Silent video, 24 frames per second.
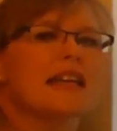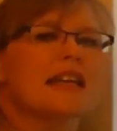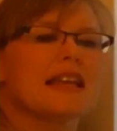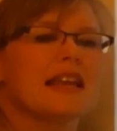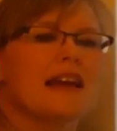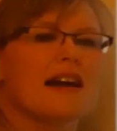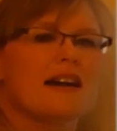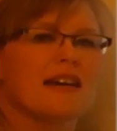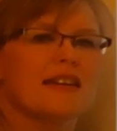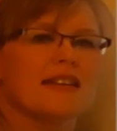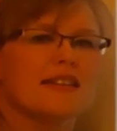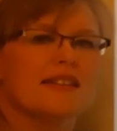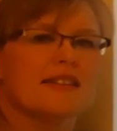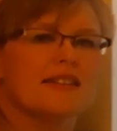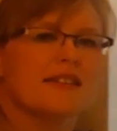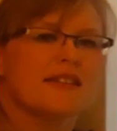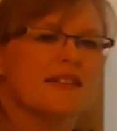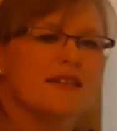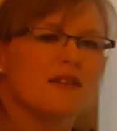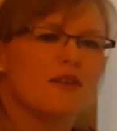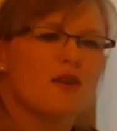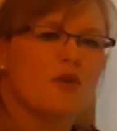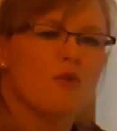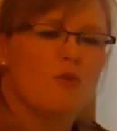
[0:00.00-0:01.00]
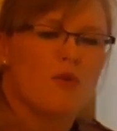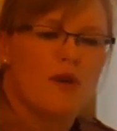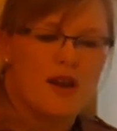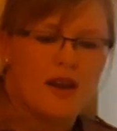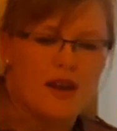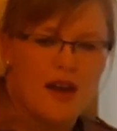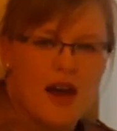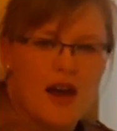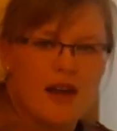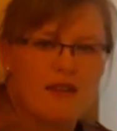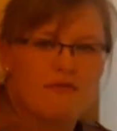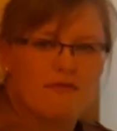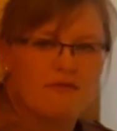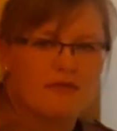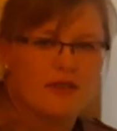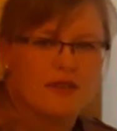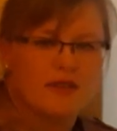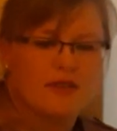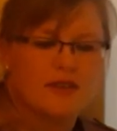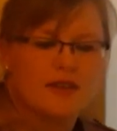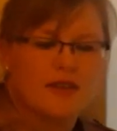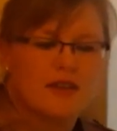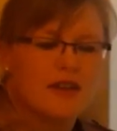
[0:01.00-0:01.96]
90, 100.